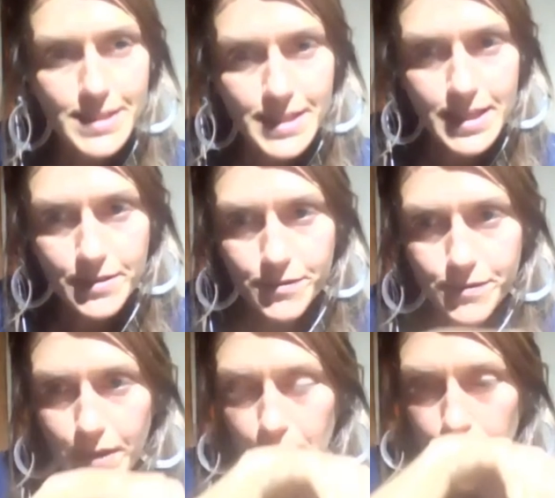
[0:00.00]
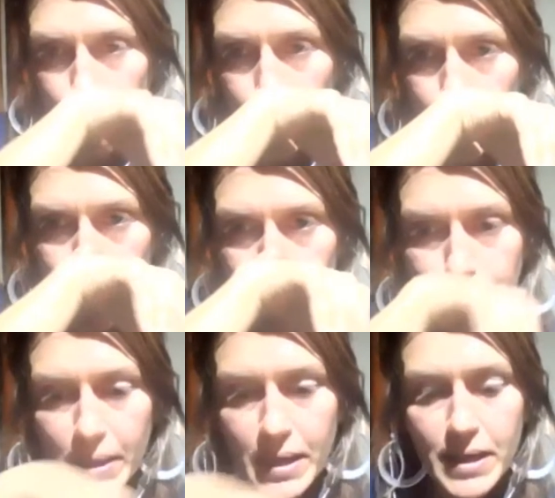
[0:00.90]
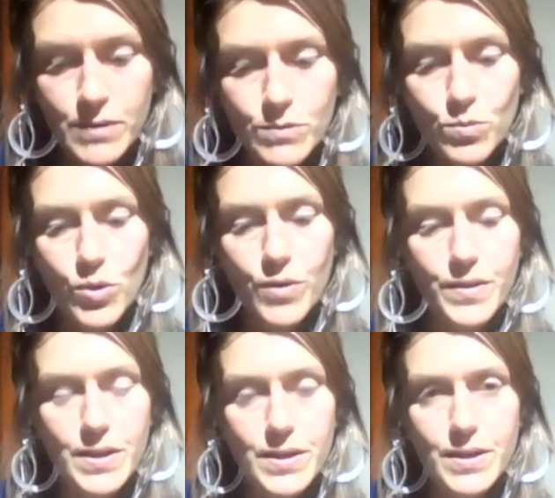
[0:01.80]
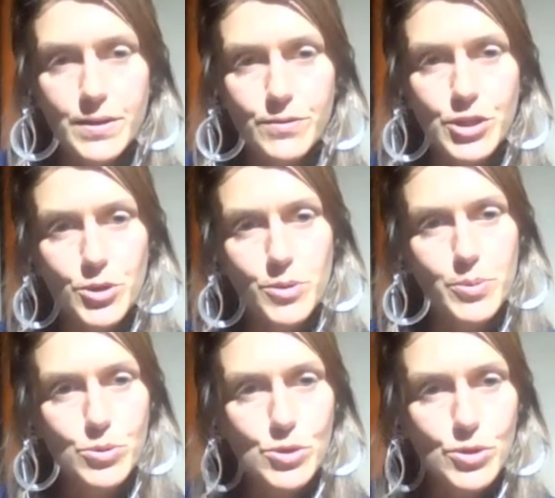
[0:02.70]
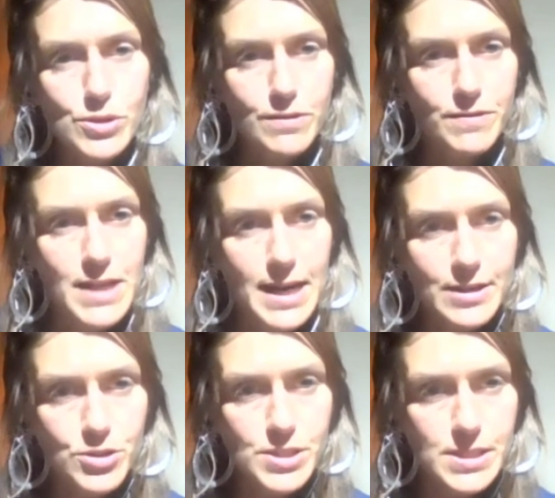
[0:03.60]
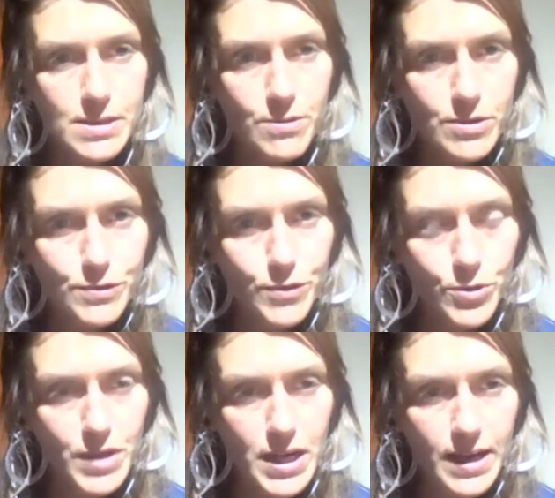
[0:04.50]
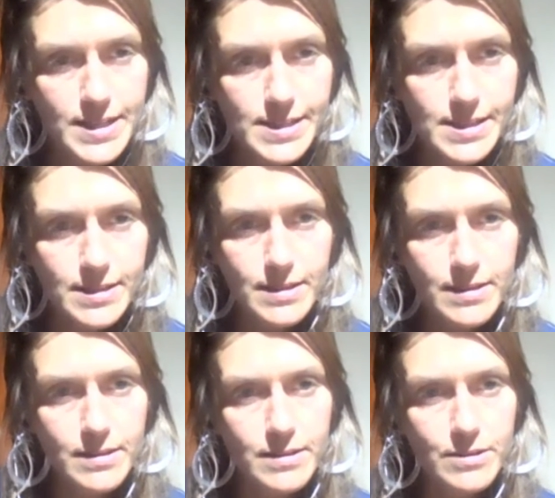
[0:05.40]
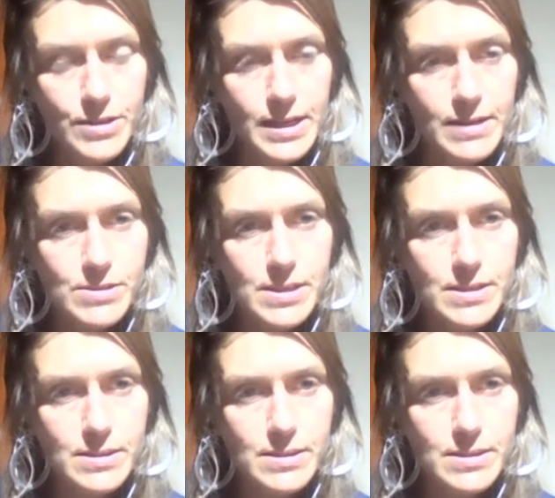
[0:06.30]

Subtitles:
Steve, in what the renewable source of the electricity was for all the lights in the greenhouses.